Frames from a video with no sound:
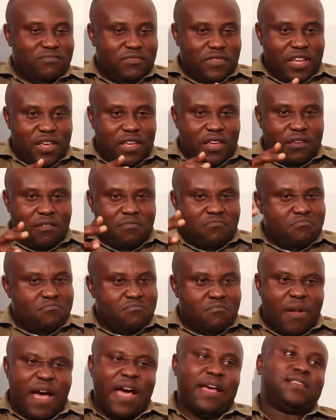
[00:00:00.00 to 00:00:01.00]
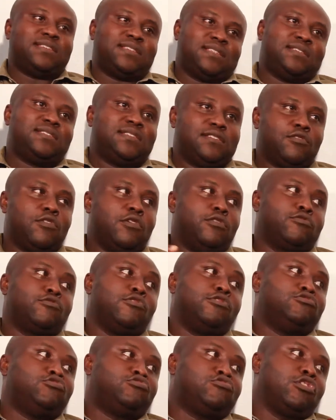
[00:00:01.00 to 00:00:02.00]
a mass
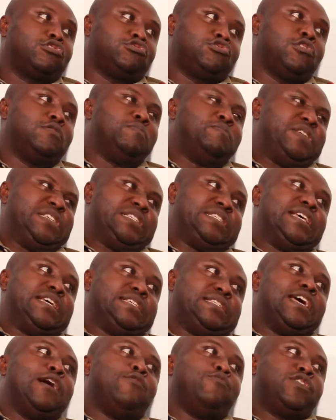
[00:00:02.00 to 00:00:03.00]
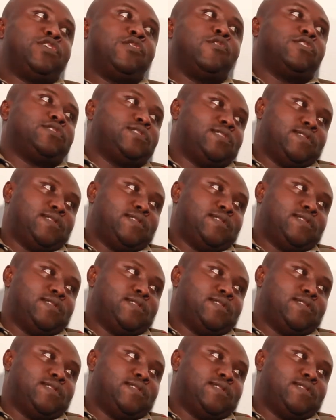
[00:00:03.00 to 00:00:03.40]
construction business that we got.